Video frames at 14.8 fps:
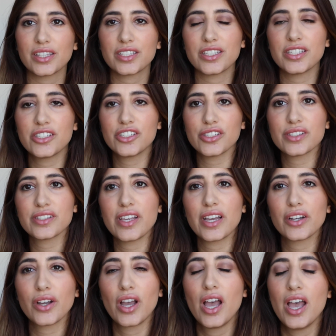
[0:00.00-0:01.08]
This is just
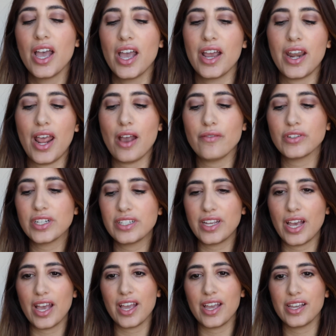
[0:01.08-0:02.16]
like an
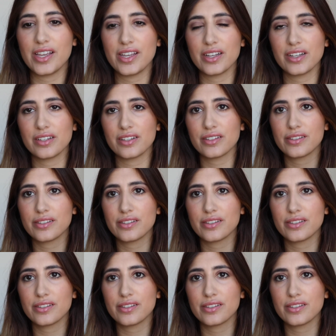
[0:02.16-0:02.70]
everyday